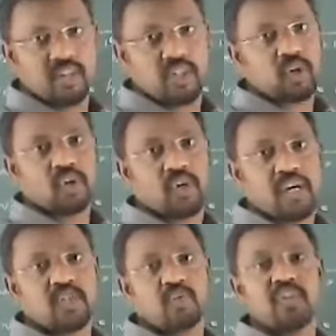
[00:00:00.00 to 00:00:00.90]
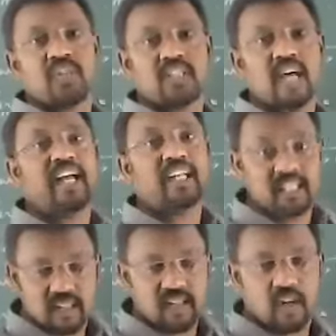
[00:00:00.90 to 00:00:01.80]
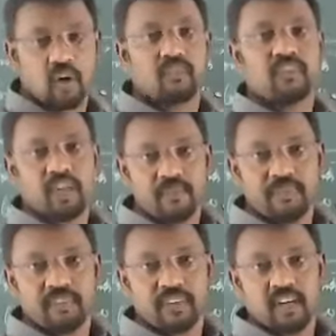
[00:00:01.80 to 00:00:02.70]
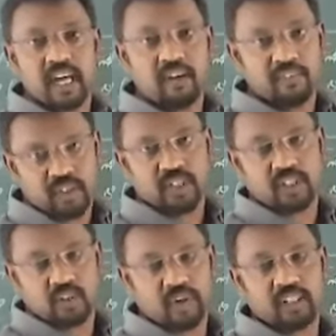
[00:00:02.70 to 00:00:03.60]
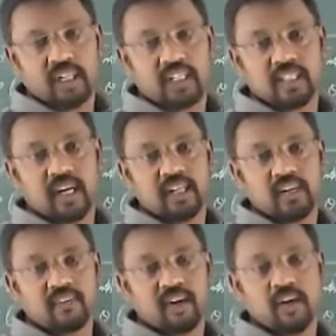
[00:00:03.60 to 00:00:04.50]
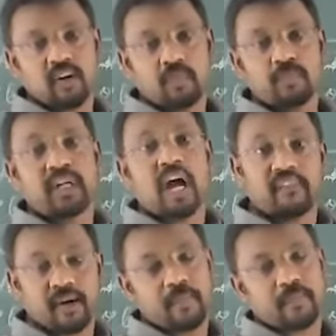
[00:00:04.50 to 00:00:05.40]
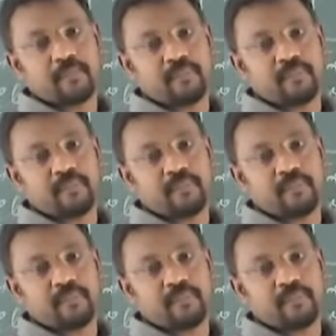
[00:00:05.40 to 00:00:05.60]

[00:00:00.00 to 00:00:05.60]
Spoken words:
is equal to h, which is height of the elevation. Sorry, that is the height of the tower.